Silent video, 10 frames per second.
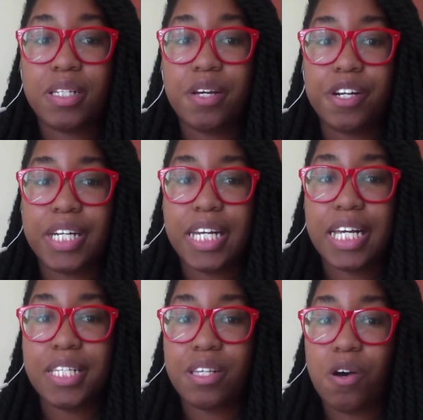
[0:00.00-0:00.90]
learn
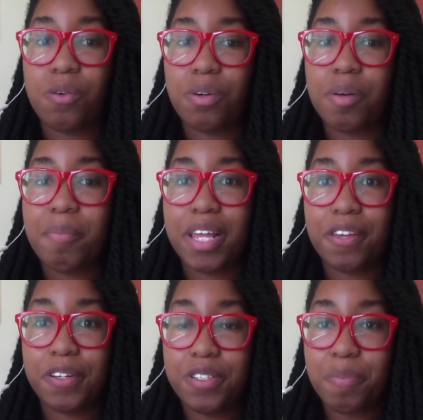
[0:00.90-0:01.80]
its own
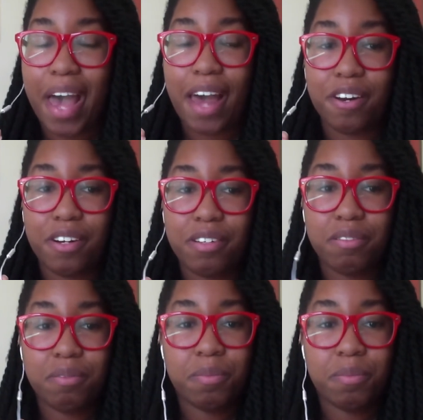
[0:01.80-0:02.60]
mother's pattern."